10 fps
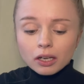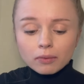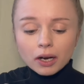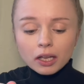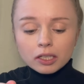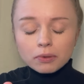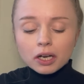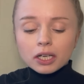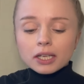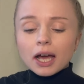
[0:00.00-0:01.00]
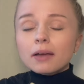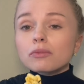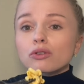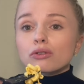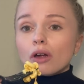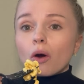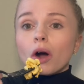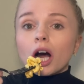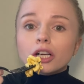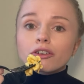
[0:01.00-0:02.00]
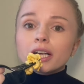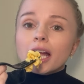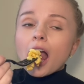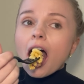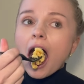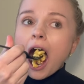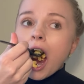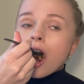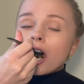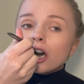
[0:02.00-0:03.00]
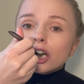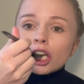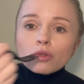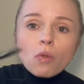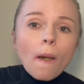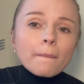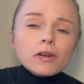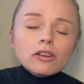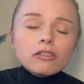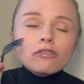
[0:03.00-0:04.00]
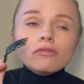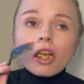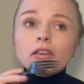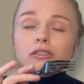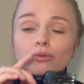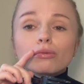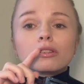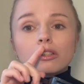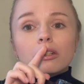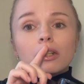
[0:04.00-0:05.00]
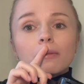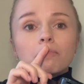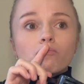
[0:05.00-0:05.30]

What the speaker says: bite of this because I am so hungry. It is actually really good.